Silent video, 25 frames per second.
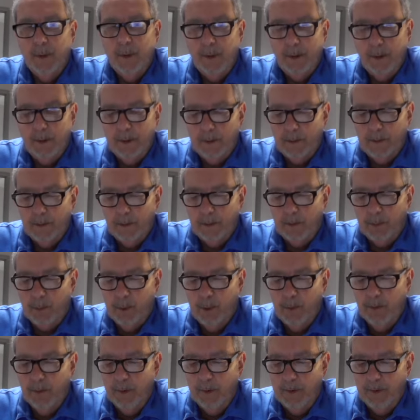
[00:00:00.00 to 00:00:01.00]

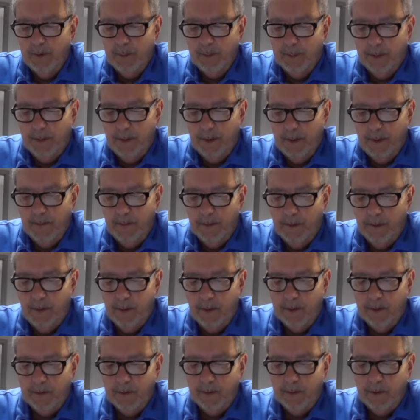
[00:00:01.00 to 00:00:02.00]
approval has been given
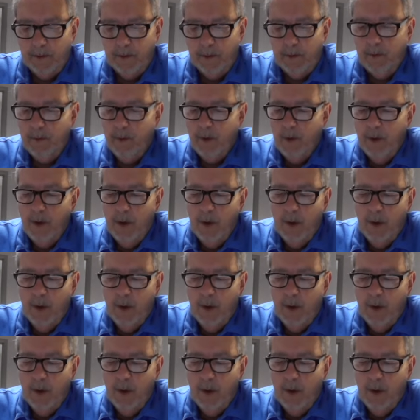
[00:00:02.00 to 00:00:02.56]
also